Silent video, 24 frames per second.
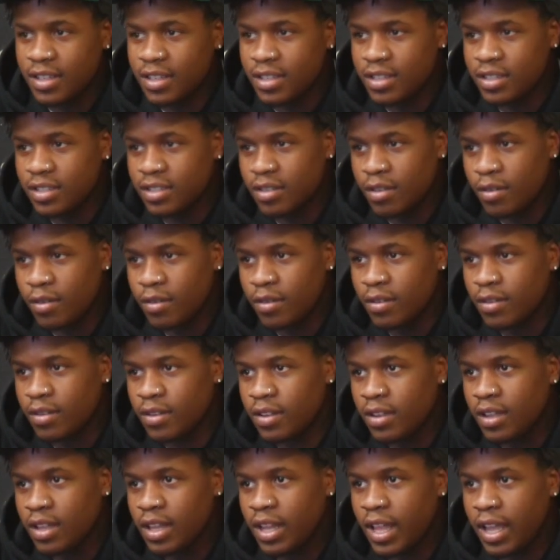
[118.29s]
So,
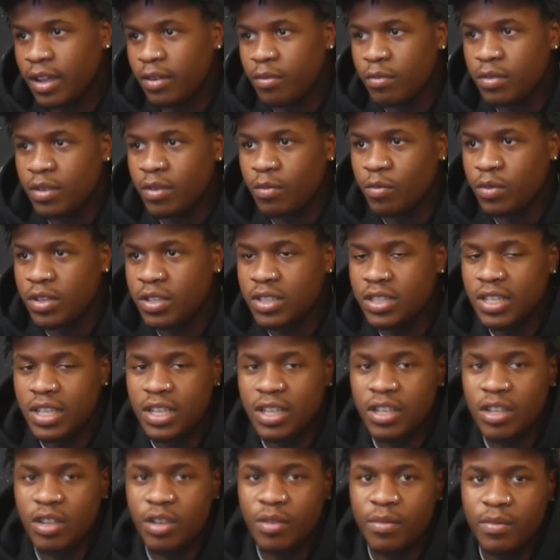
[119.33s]
like, we seen
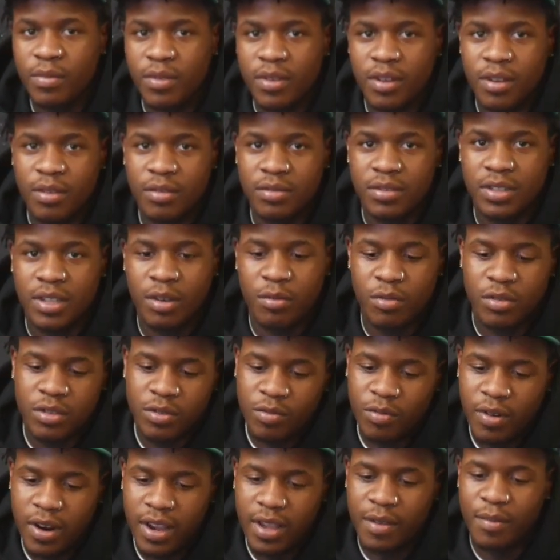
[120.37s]
them, you know what I'm saying? We was
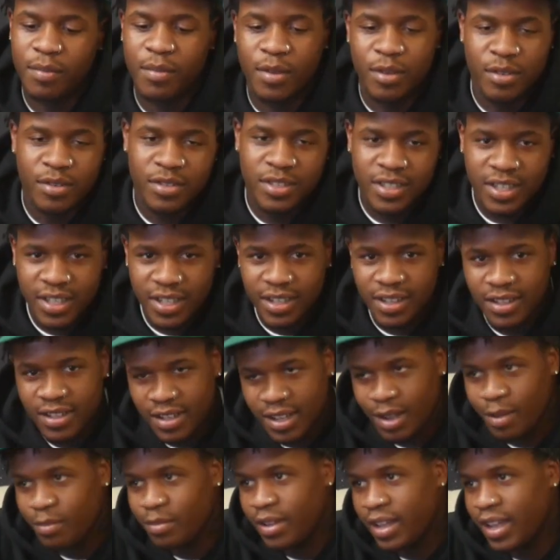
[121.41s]
writing music.
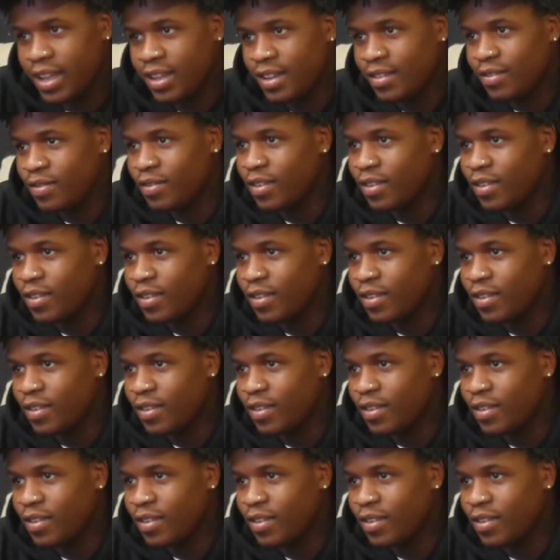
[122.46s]
I'm, like,